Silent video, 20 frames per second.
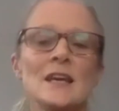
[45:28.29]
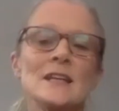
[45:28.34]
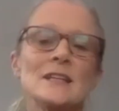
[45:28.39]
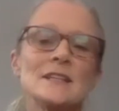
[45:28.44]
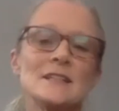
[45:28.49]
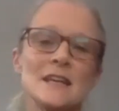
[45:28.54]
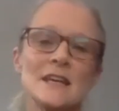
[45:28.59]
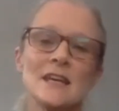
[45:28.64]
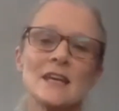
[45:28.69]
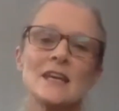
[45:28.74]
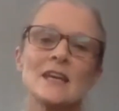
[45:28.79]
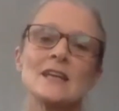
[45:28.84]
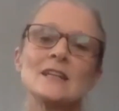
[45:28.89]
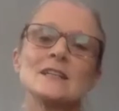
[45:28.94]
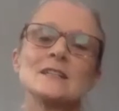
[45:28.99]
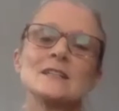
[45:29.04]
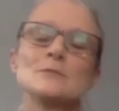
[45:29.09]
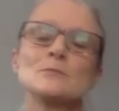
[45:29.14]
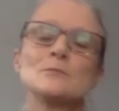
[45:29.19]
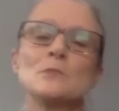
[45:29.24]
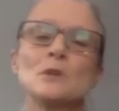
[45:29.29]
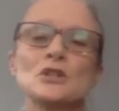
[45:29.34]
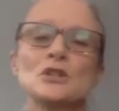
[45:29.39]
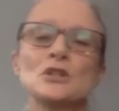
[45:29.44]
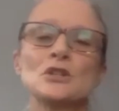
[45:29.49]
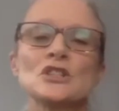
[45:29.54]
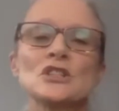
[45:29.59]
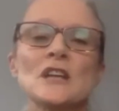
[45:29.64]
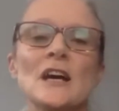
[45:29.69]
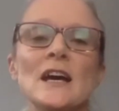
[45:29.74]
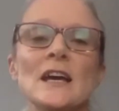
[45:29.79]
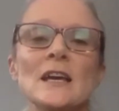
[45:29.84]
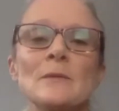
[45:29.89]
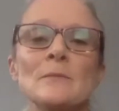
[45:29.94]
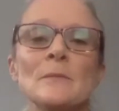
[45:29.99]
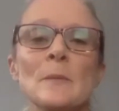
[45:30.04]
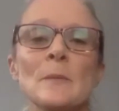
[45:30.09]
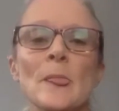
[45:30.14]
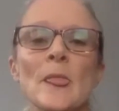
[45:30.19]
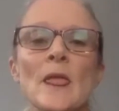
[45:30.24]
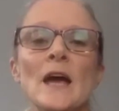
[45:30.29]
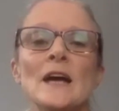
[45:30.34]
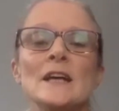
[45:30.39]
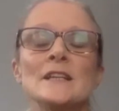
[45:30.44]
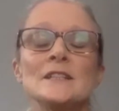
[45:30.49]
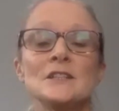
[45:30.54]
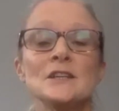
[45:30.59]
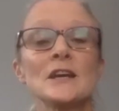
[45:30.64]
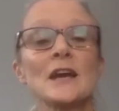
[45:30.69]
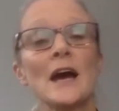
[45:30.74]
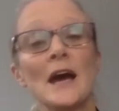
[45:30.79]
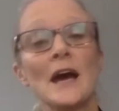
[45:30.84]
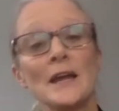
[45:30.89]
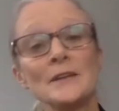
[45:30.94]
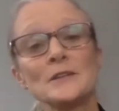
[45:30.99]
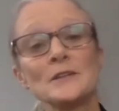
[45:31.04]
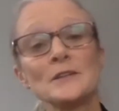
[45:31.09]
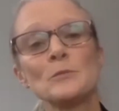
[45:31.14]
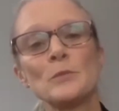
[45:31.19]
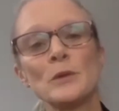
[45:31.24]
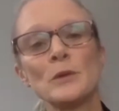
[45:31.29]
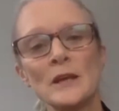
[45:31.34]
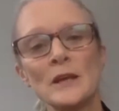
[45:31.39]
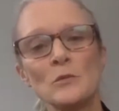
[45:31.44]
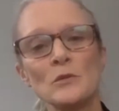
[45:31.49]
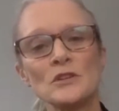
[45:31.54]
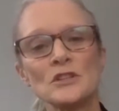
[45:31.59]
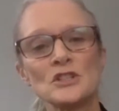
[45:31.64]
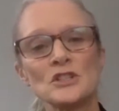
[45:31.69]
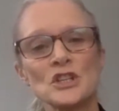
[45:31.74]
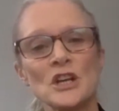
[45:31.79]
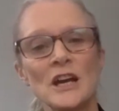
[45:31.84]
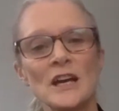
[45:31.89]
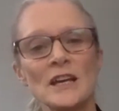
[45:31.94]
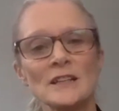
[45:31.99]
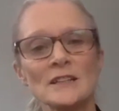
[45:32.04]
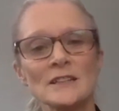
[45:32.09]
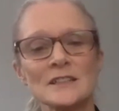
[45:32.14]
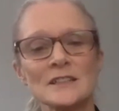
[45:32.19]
taking it as much time as you can to play with the child.